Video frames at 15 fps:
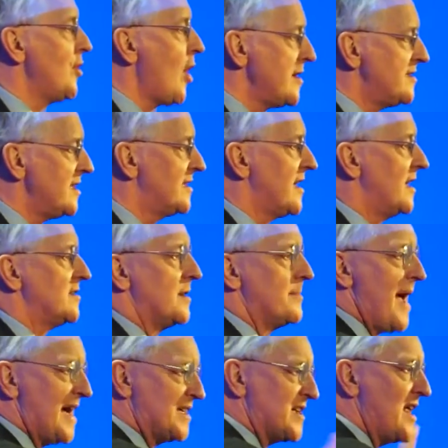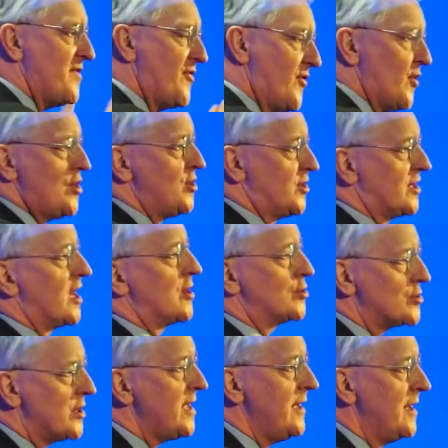United Kingdom as a third
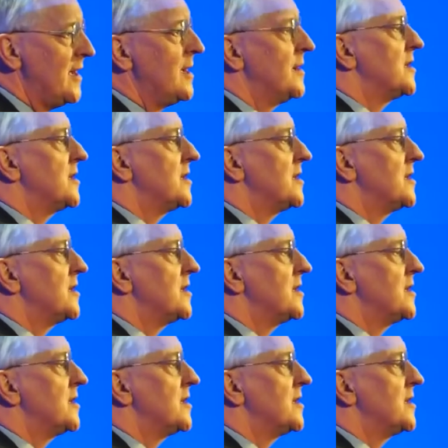country,